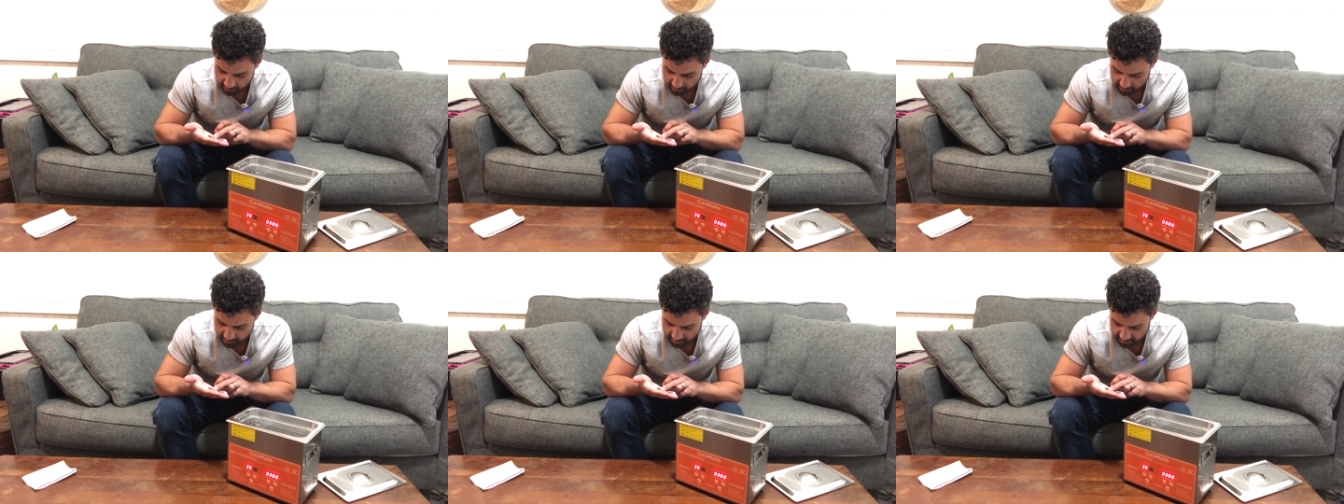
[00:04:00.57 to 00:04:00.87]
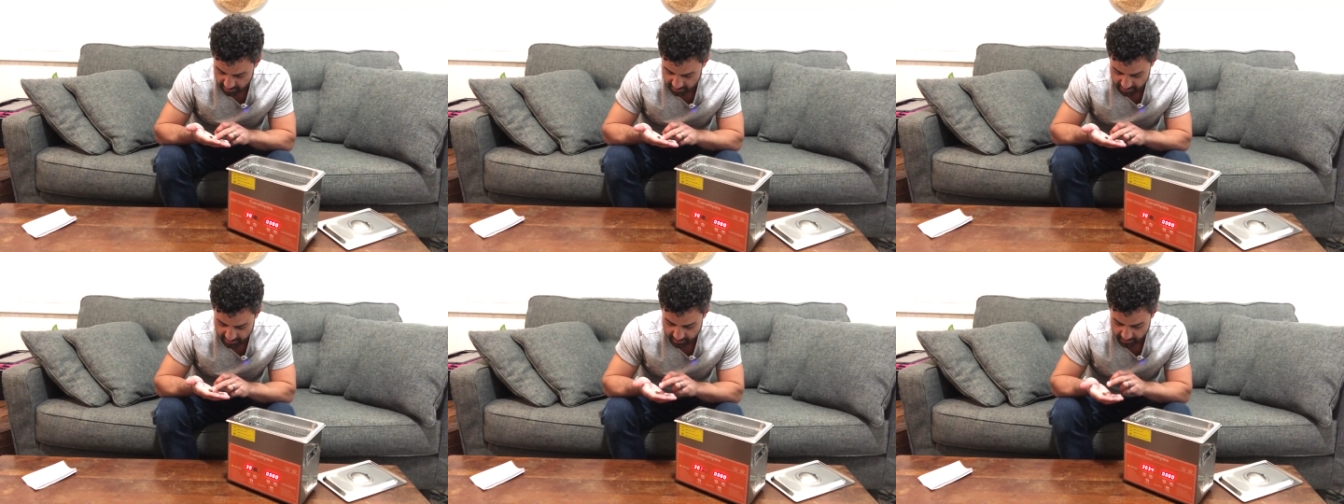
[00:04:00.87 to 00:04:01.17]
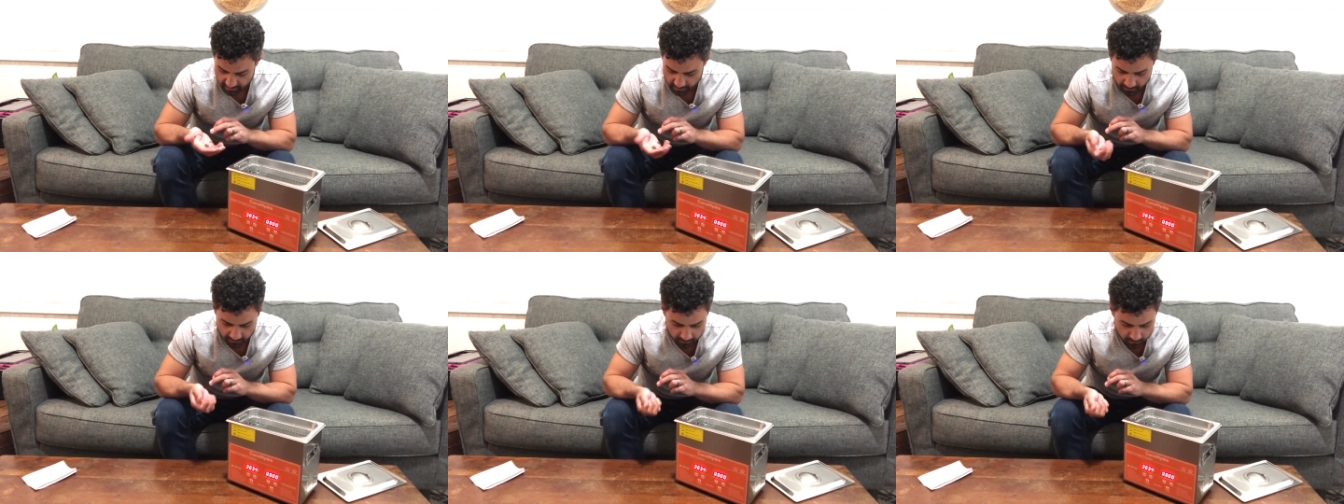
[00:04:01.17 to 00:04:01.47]
to really get
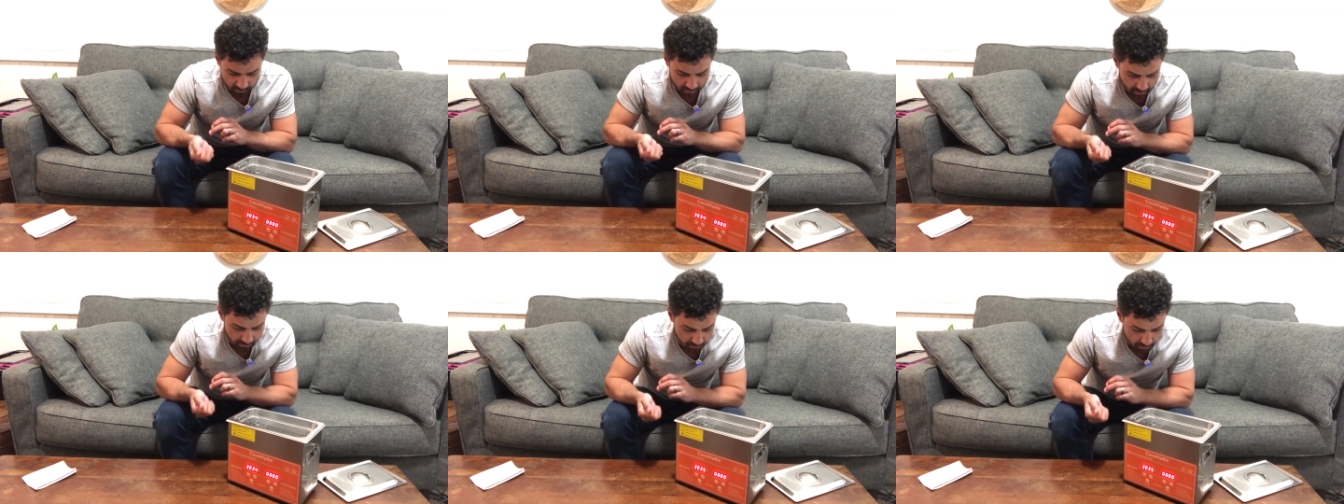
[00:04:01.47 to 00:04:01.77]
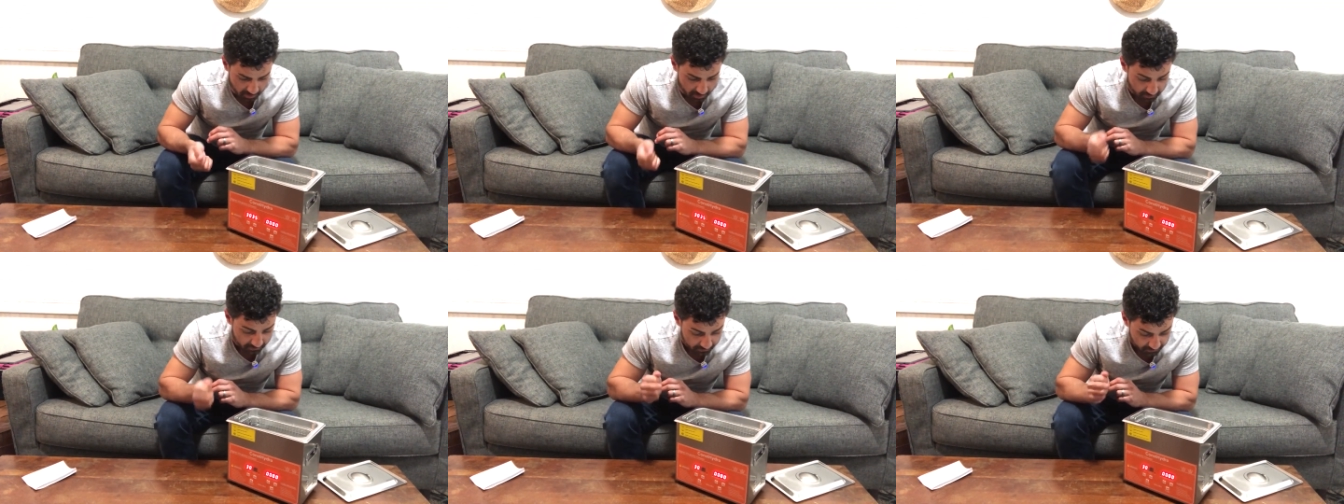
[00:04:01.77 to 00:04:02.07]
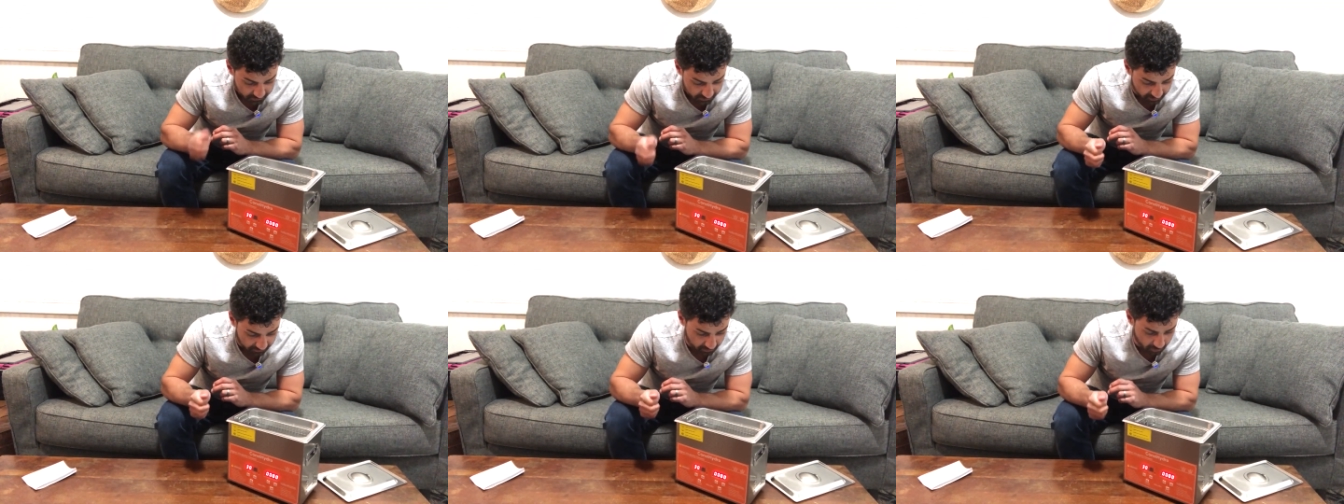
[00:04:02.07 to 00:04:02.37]
that off well, but
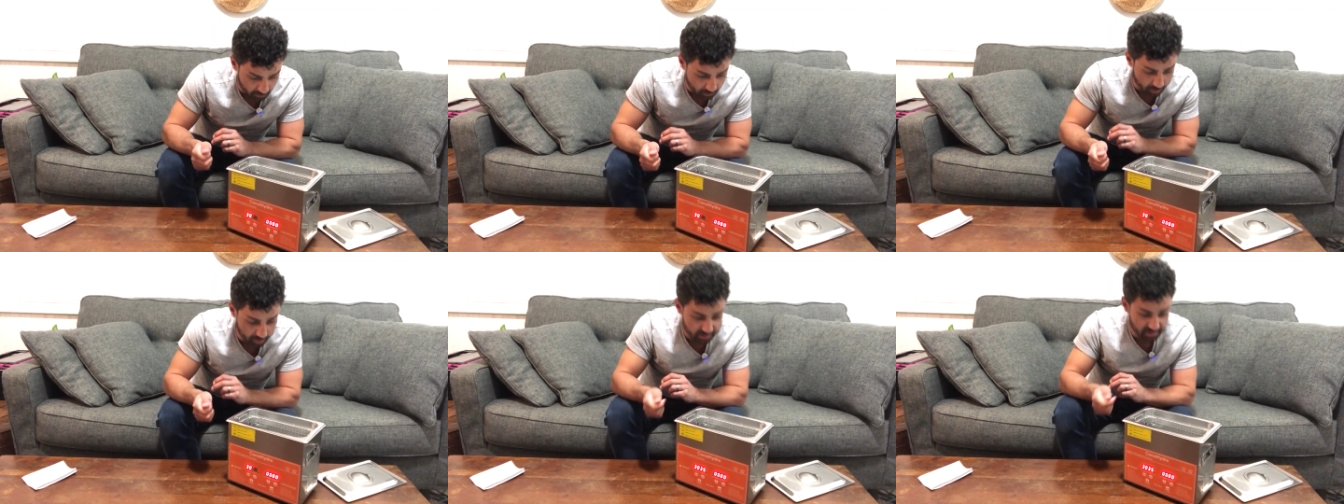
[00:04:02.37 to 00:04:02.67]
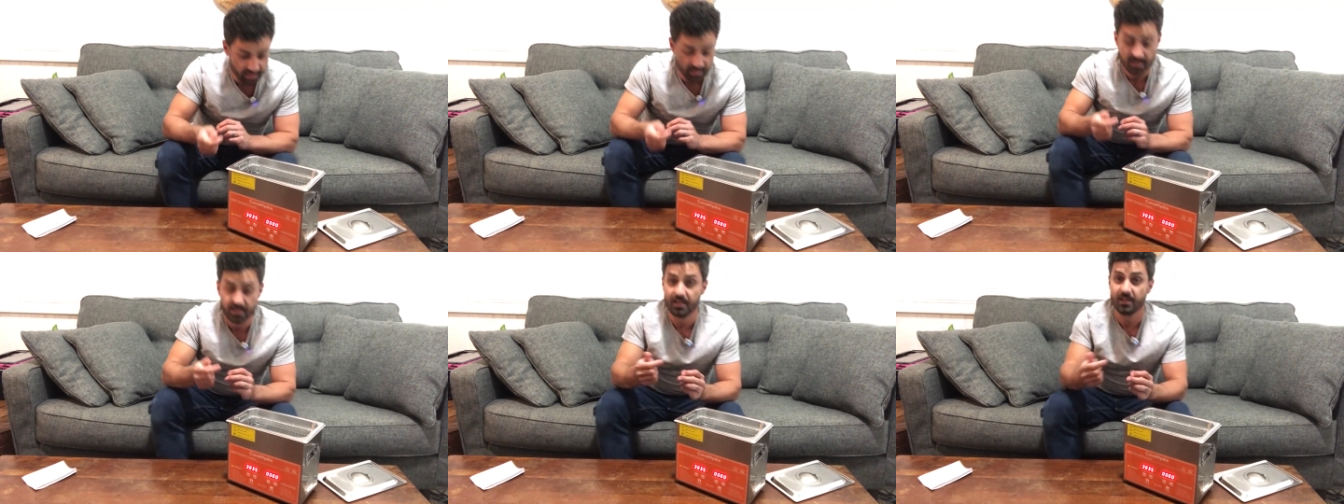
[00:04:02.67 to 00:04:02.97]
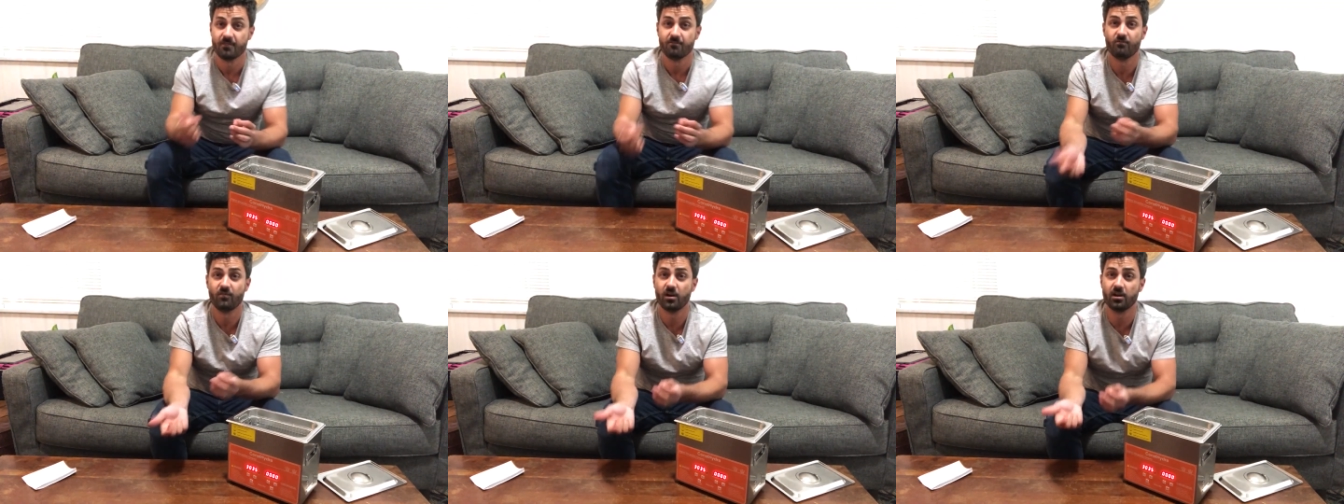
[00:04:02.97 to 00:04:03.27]
definitely works.
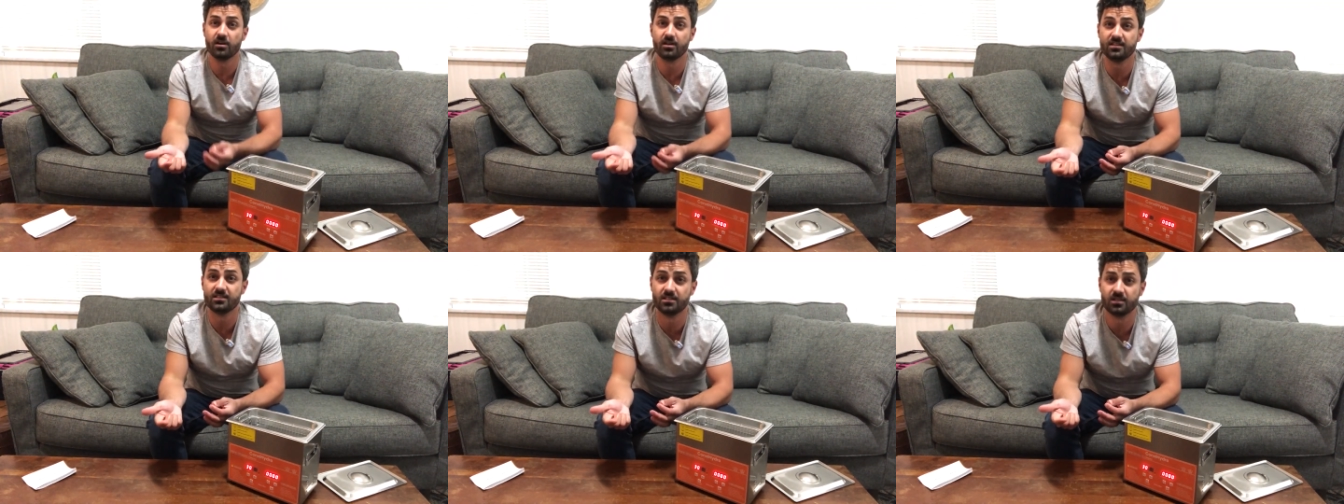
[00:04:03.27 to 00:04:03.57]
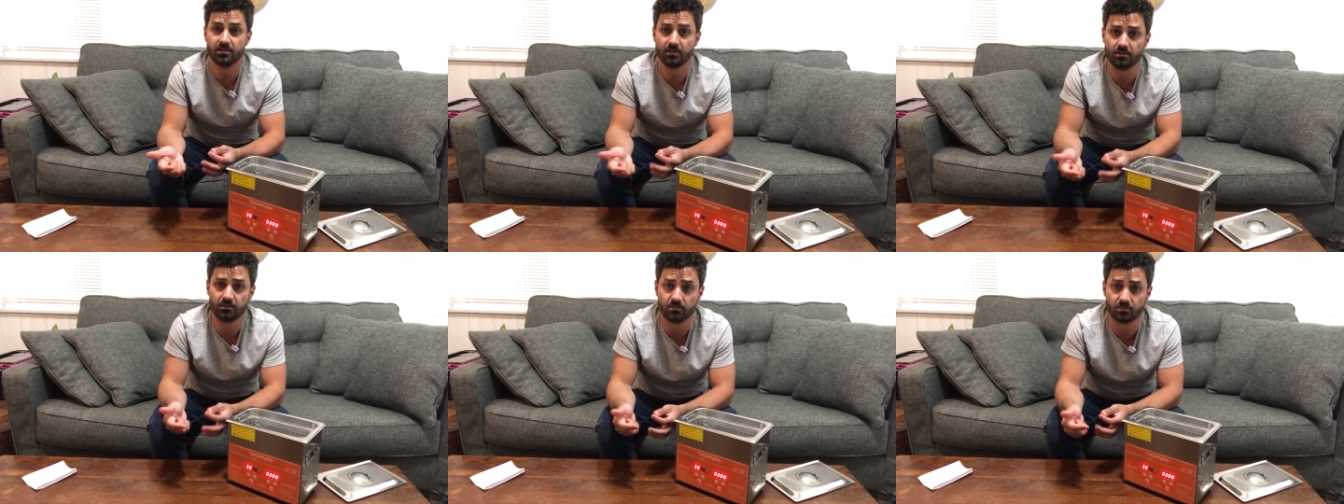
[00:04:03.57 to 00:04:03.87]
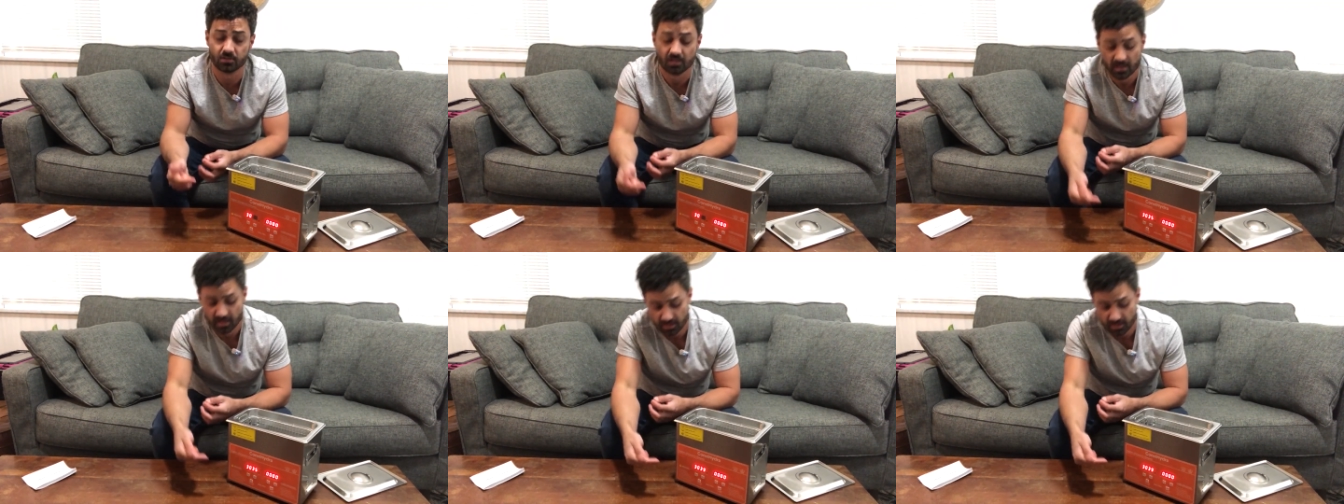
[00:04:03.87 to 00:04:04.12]
Very easy to use.